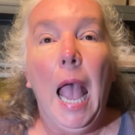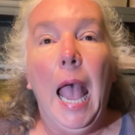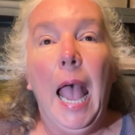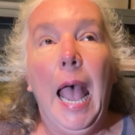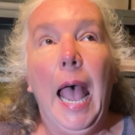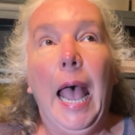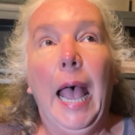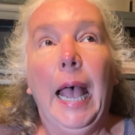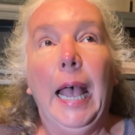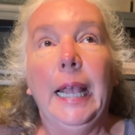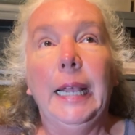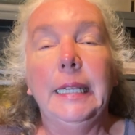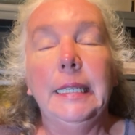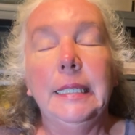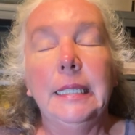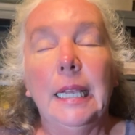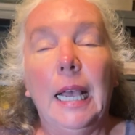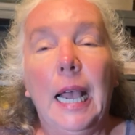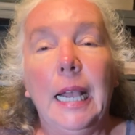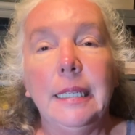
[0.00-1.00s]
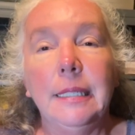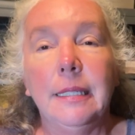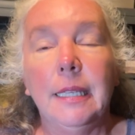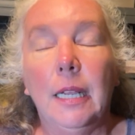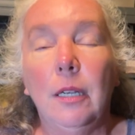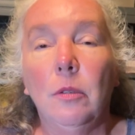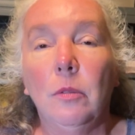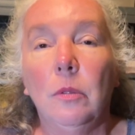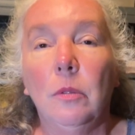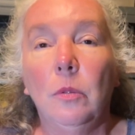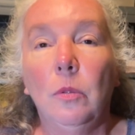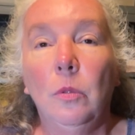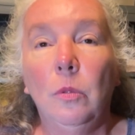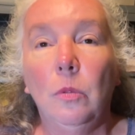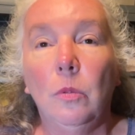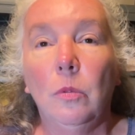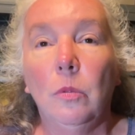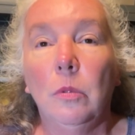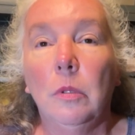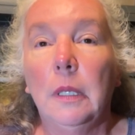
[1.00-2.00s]
And I said,
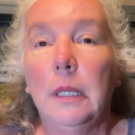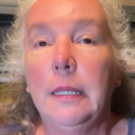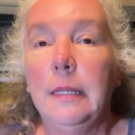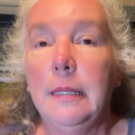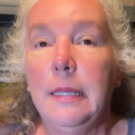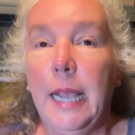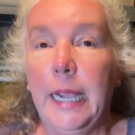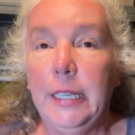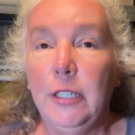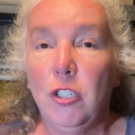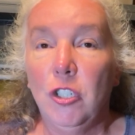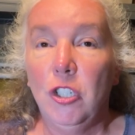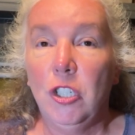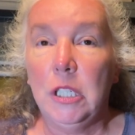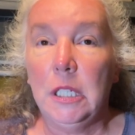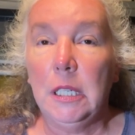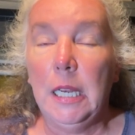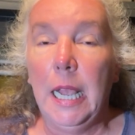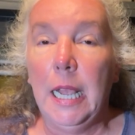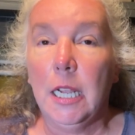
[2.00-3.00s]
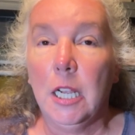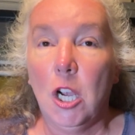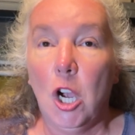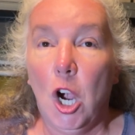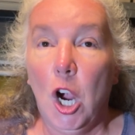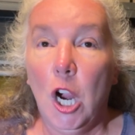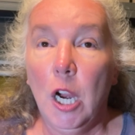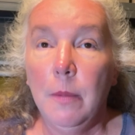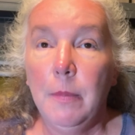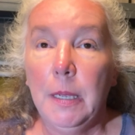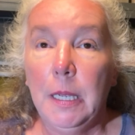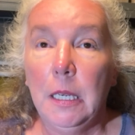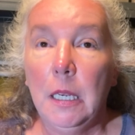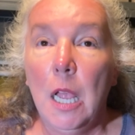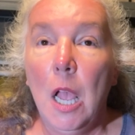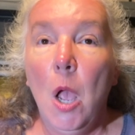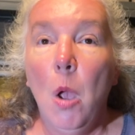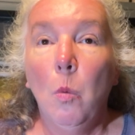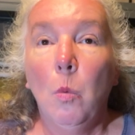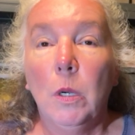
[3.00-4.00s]
ooh, nitrogen and carbon.
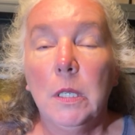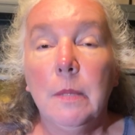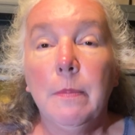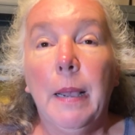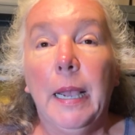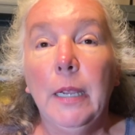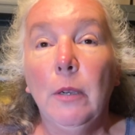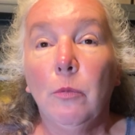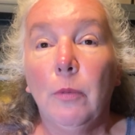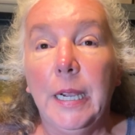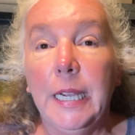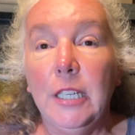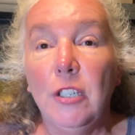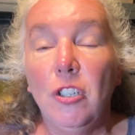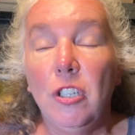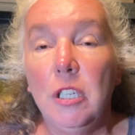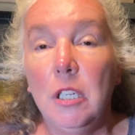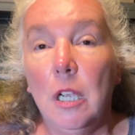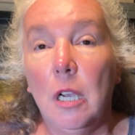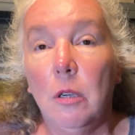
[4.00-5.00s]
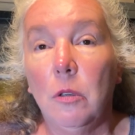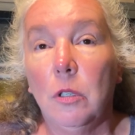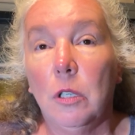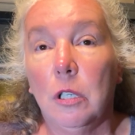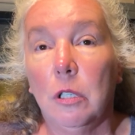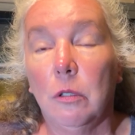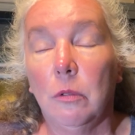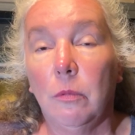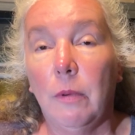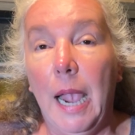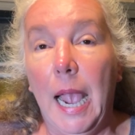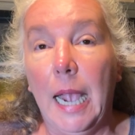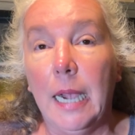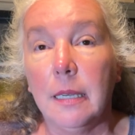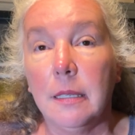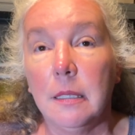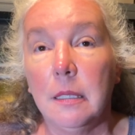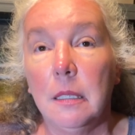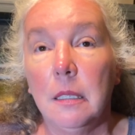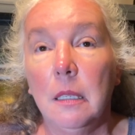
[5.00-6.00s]
Was my ratio
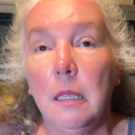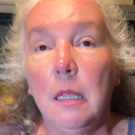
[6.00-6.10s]
correct?